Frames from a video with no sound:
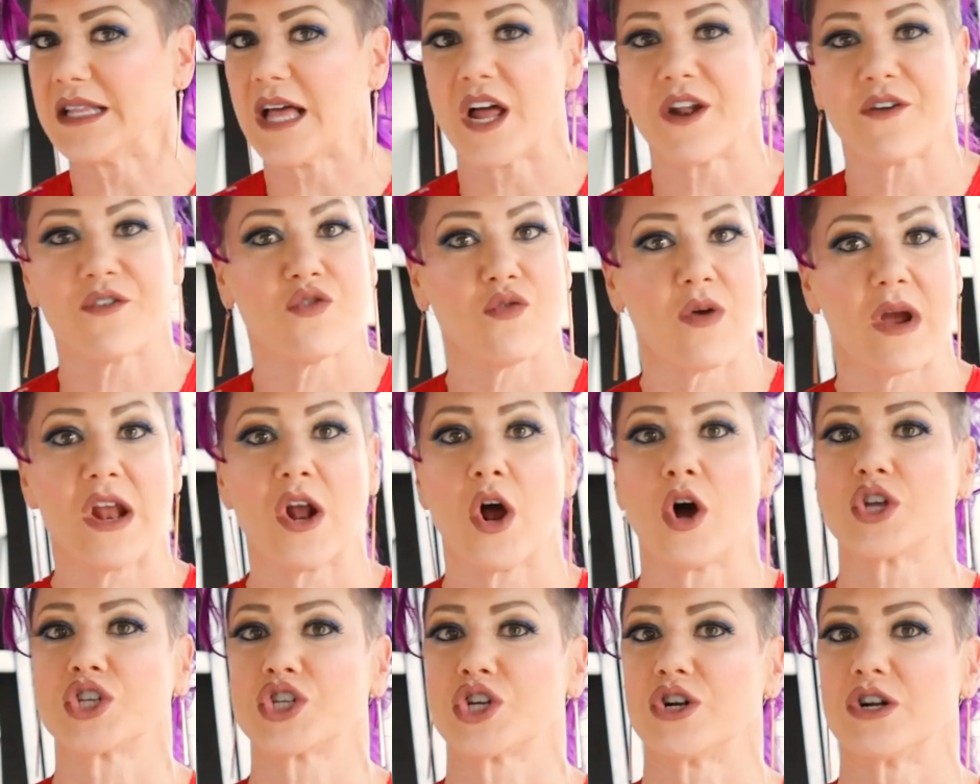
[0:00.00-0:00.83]
lot of
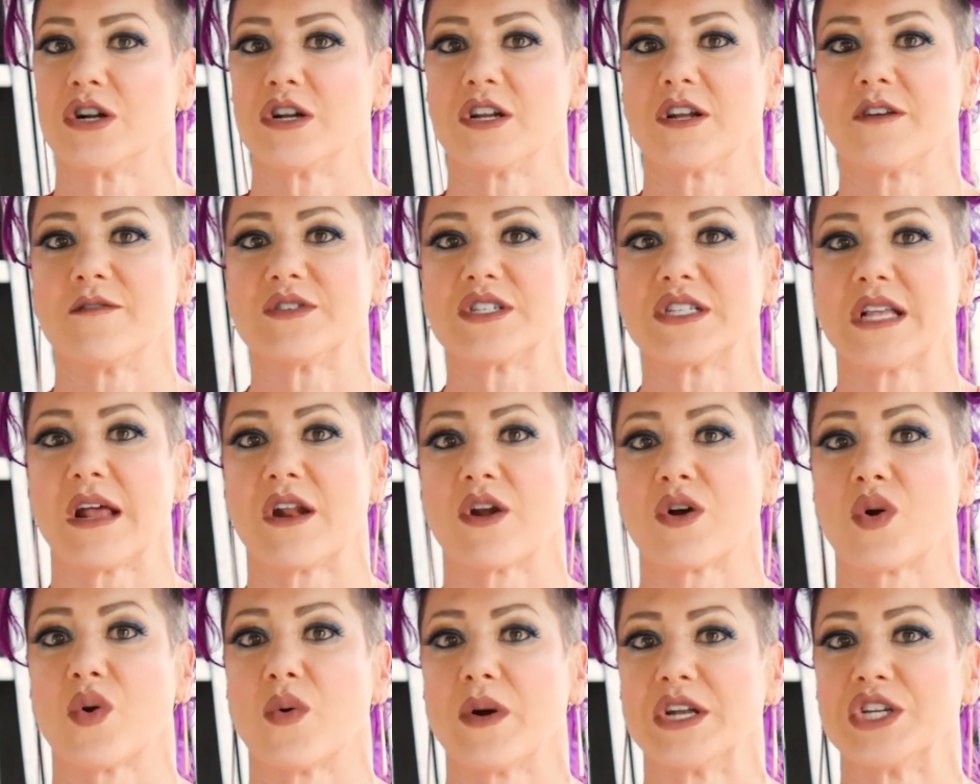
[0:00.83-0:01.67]
great alternatives that
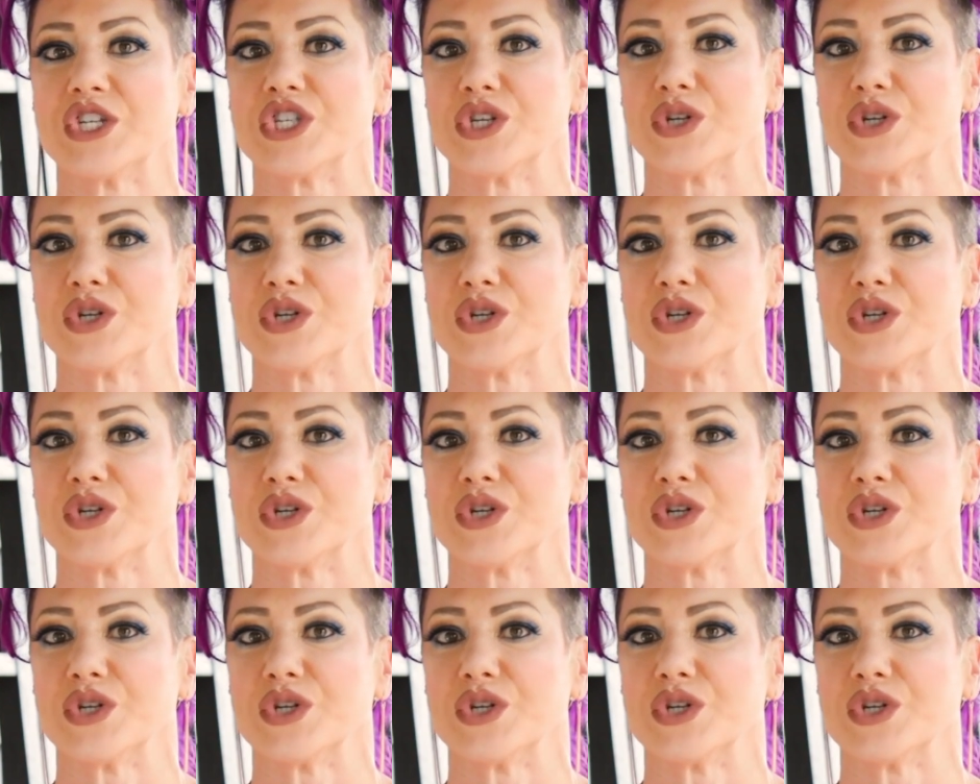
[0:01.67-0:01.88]
are going